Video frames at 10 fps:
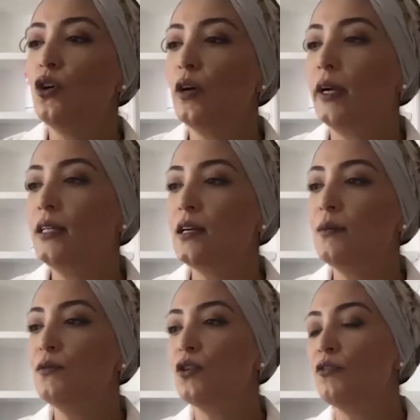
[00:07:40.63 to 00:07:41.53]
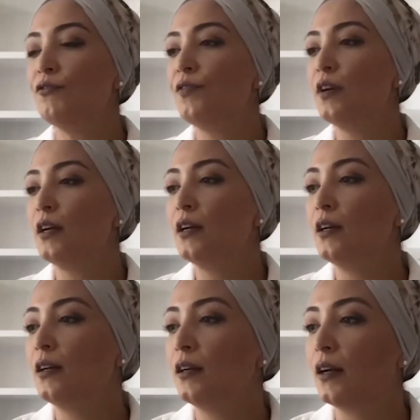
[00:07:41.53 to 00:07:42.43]
in terms of
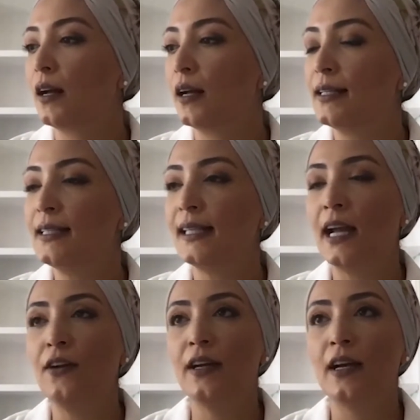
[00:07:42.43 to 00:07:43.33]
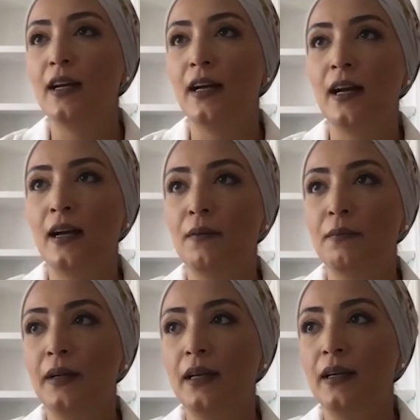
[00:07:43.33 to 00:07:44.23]
this area,
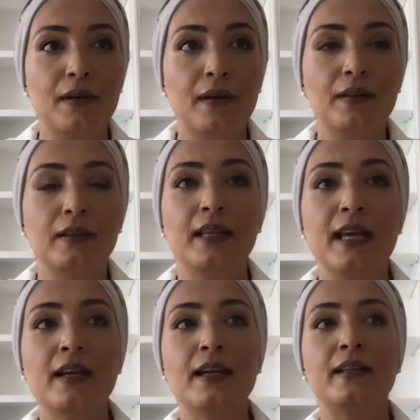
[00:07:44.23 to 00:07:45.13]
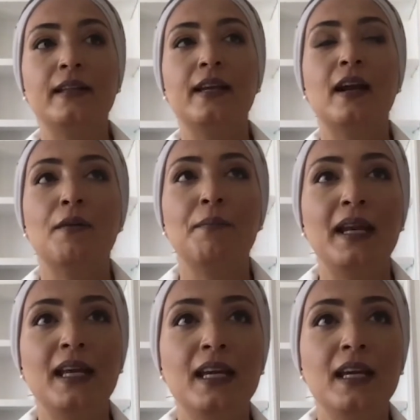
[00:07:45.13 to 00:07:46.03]
there are
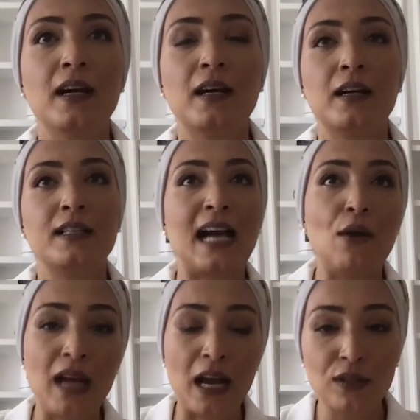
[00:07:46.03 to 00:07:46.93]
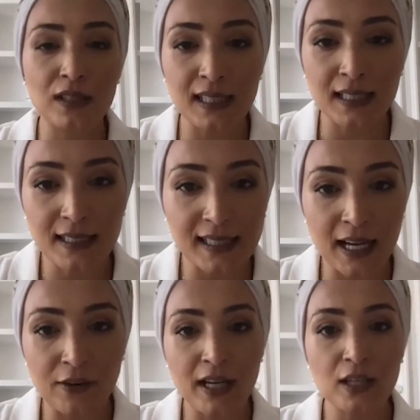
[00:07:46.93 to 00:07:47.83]
many townhouses in this
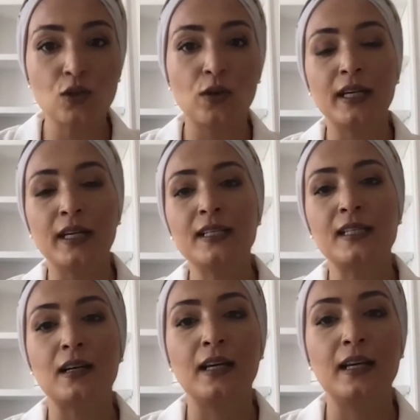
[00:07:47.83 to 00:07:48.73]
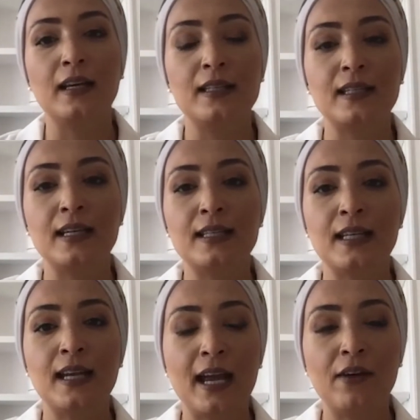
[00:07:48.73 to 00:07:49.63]
area. So it's
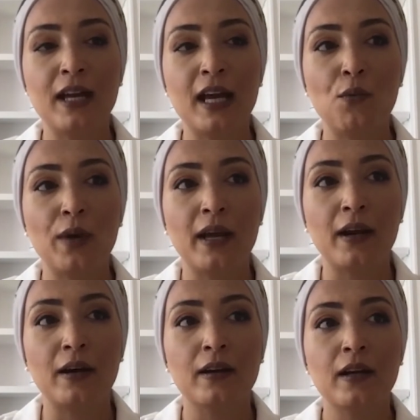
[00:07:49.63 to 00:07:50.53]
an area where